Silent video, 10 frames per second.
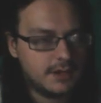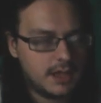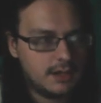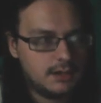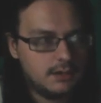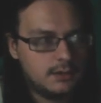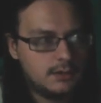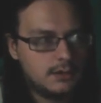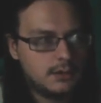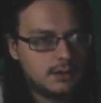in,
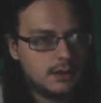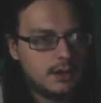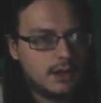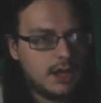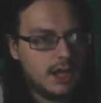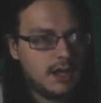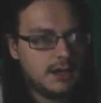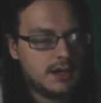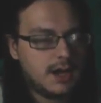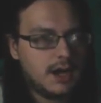
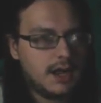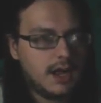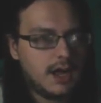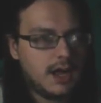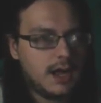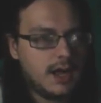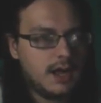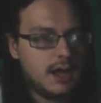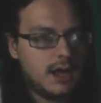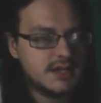and I,
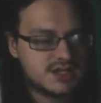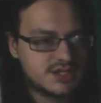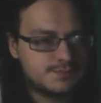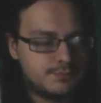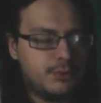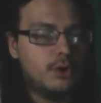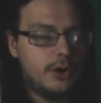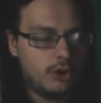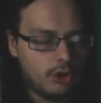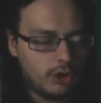I, I put
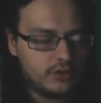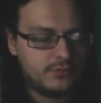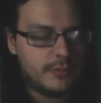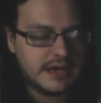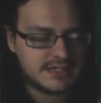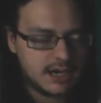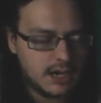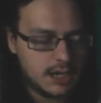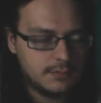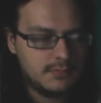all of my
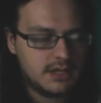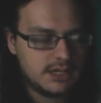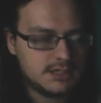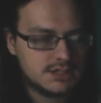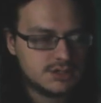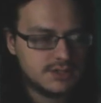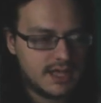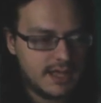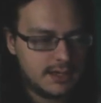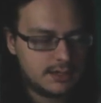time into
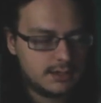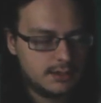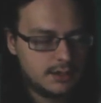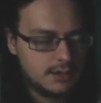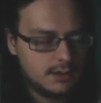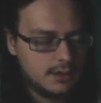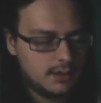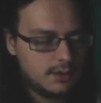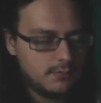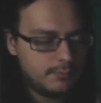that,
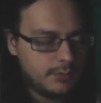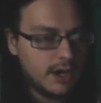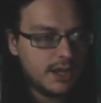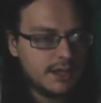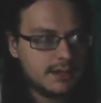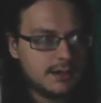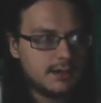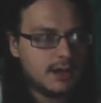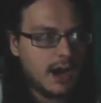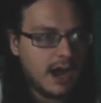but
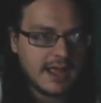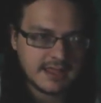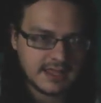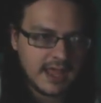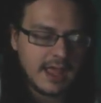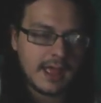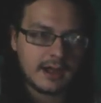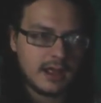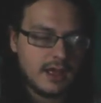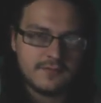I can't
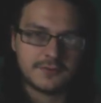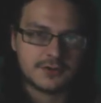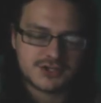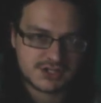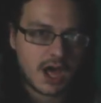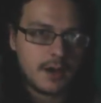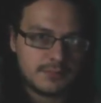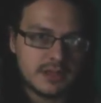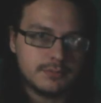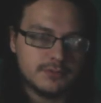ever stop
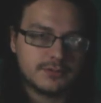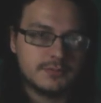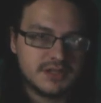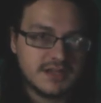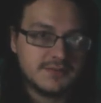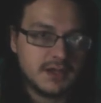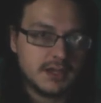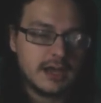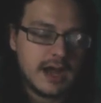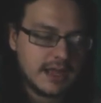people from leaving.
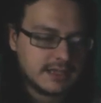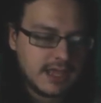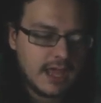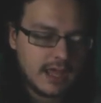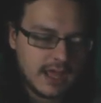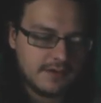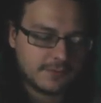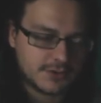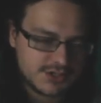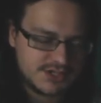I can't
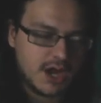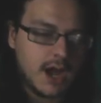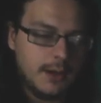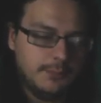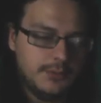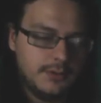ever stop